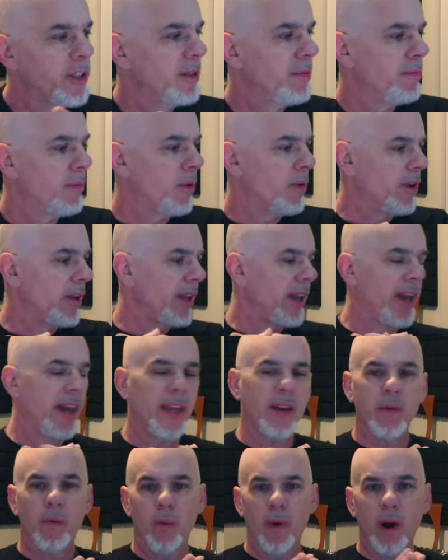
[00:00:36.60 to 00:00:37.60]
morning
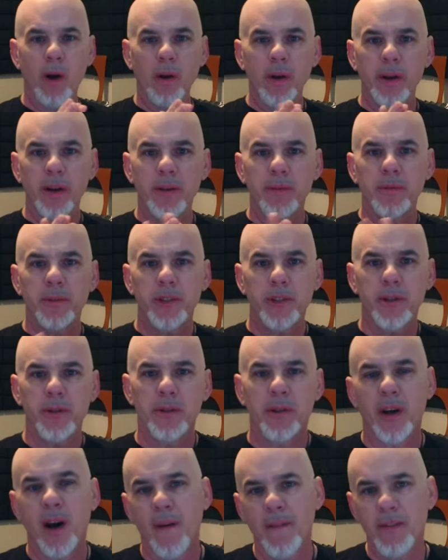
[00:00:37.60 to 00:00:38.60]
and welcome to the
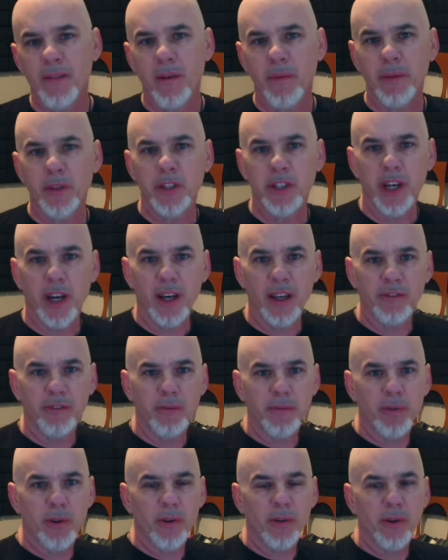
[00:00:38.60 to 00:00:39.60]
Coffee Run with John from
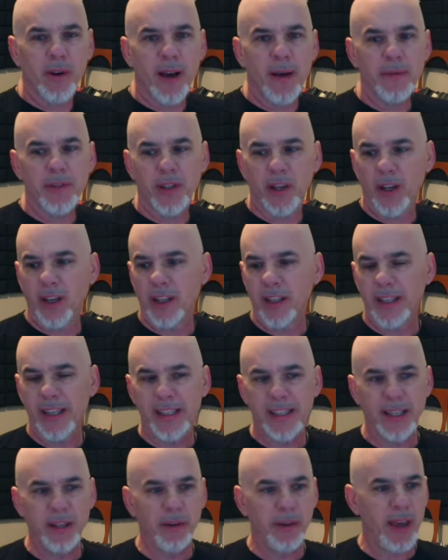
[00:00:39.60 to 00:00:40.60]
ProCraps on
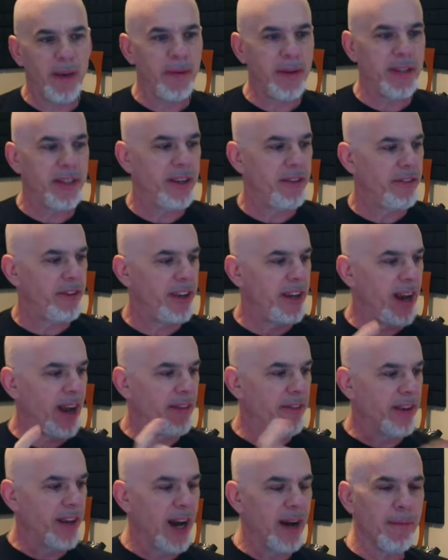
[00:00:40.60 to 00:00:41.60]
Casino Gaming TV. I've
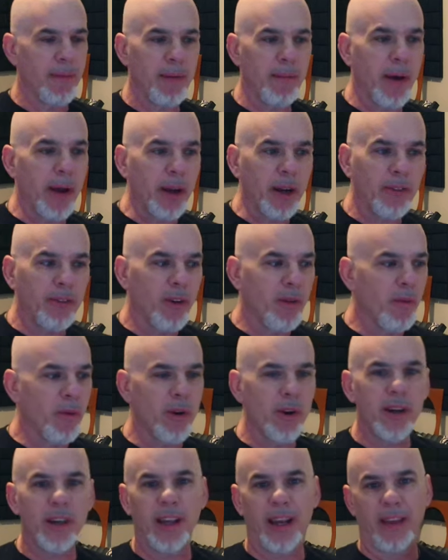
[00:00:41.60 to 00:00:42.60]
got my microphone
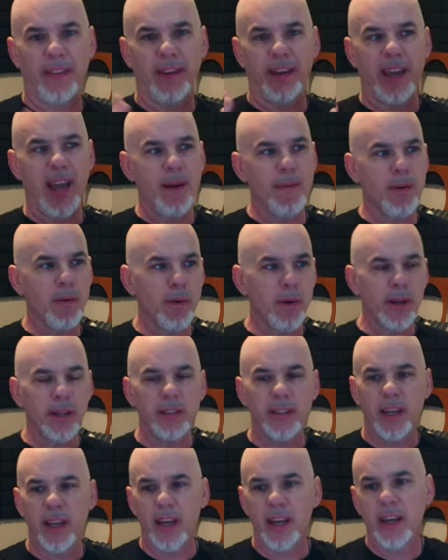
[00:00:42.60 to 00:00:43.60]
working, I got the camera working
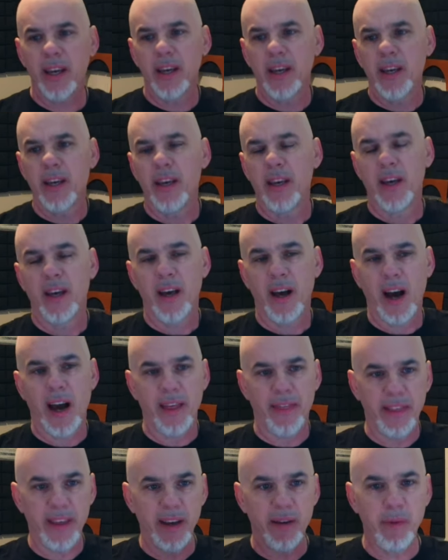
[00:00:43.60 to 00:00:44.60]
today. I
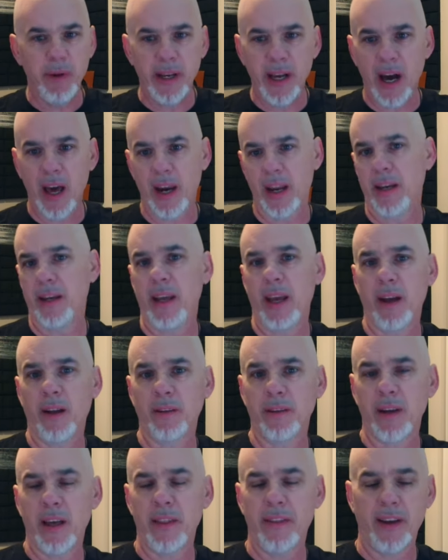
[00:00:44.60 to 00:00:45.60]
think we got it nailed.
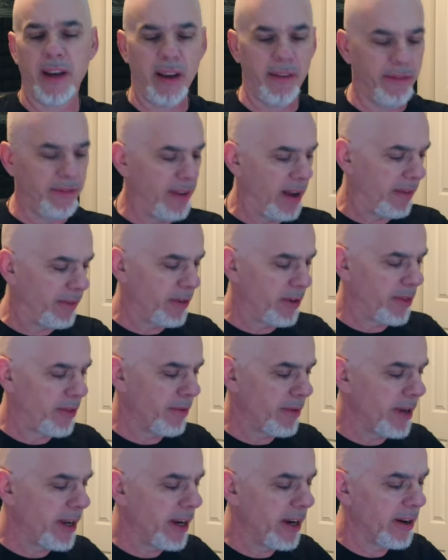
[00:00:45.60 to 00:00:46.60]
I think i after
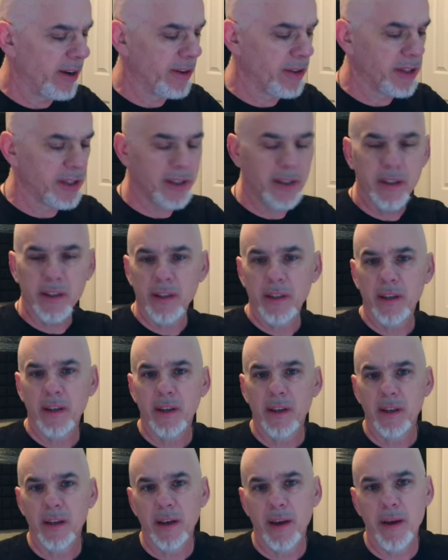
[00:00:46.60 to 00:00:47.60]
three years,
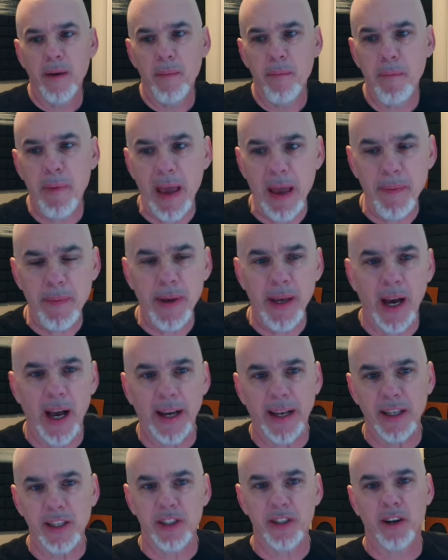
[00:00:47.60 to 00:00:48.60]
maybe I
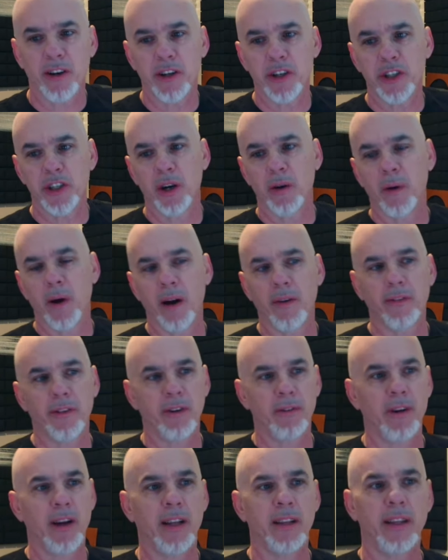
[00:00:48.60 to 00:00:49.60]
can start a show off
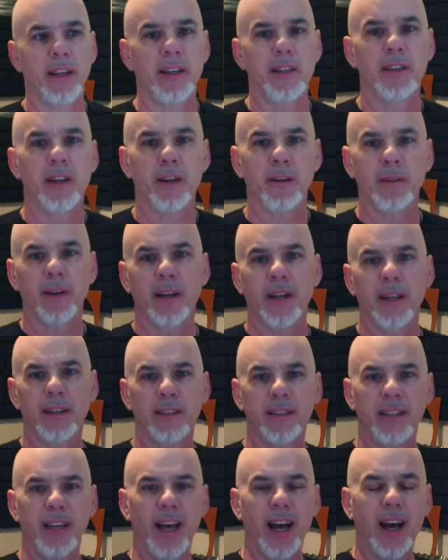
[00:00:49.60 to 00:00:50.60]
correctly. So, uh,
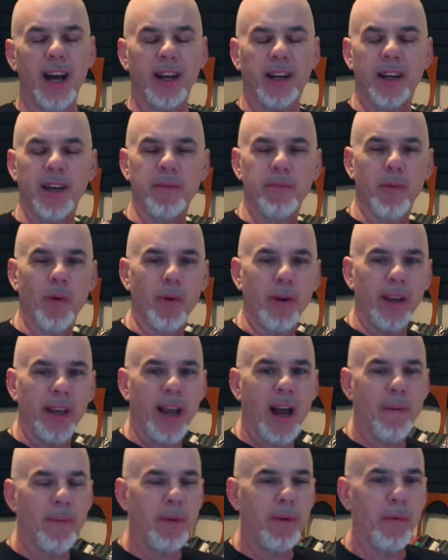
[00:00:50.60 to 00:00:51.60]
yeah, good morning.
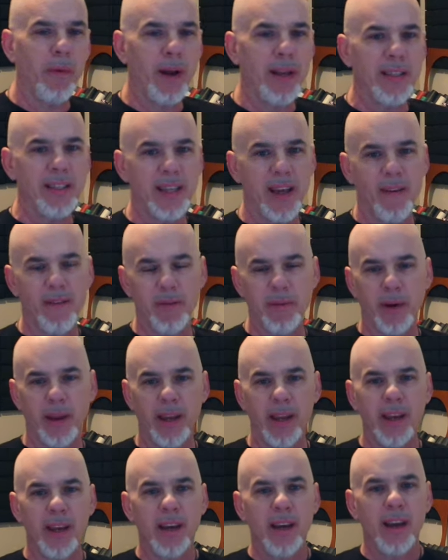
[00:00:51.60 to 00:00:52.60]
Happy Wednesday, everybody.
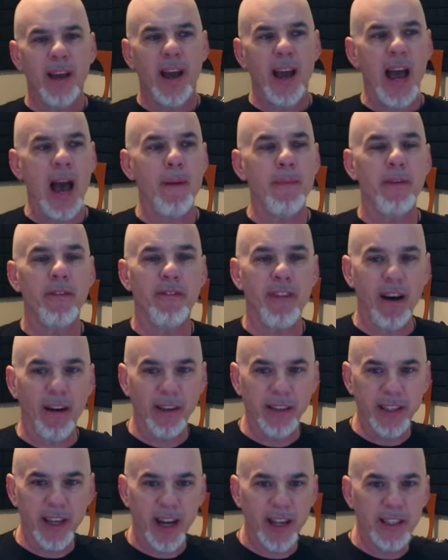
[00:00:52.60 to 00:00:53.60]
Happy
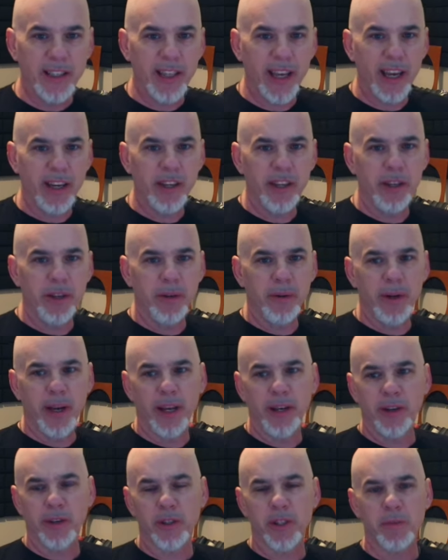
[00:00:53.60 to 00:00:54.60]
Valentine's Day to you and
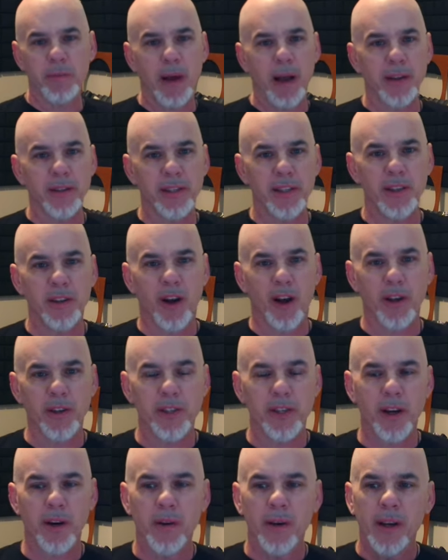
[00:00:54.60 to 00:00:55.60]
your spouses
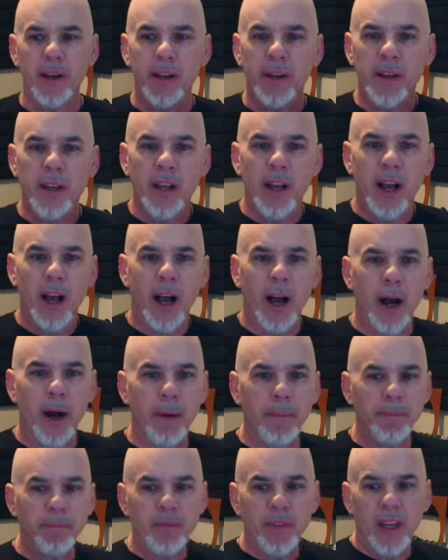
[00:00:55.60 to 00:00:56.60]
also.
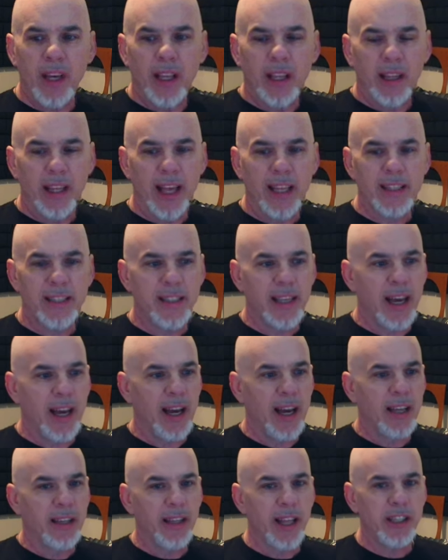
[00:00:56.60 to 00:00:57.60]
Um, let's uh,
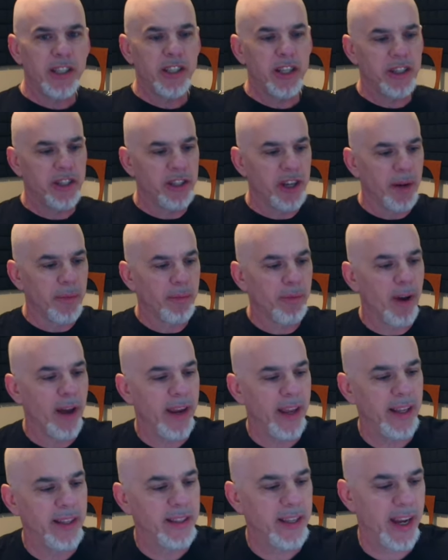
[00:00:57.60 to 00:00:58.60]
let's just jump right
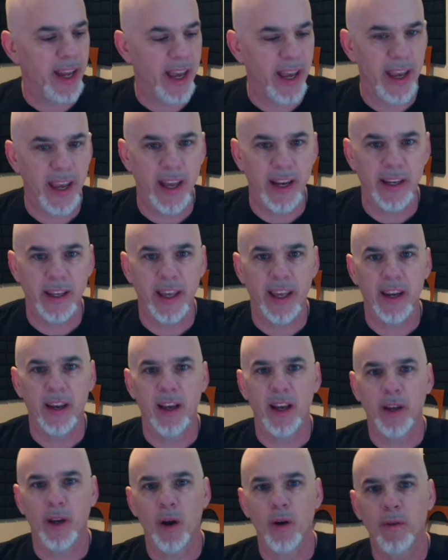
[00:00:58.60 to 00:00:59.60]
in today and get a, and
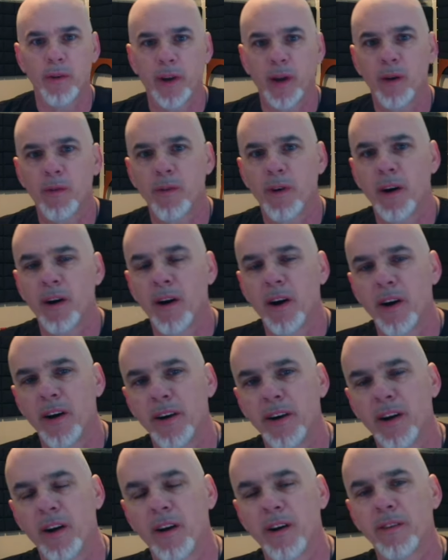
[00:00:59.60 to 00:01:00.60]
go, go over our, our,
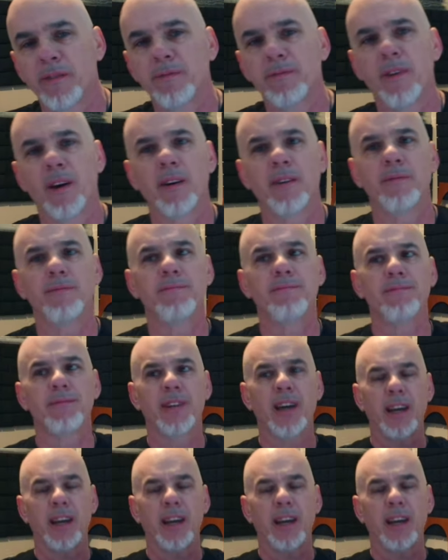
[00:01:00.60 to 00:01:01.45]
our, our kind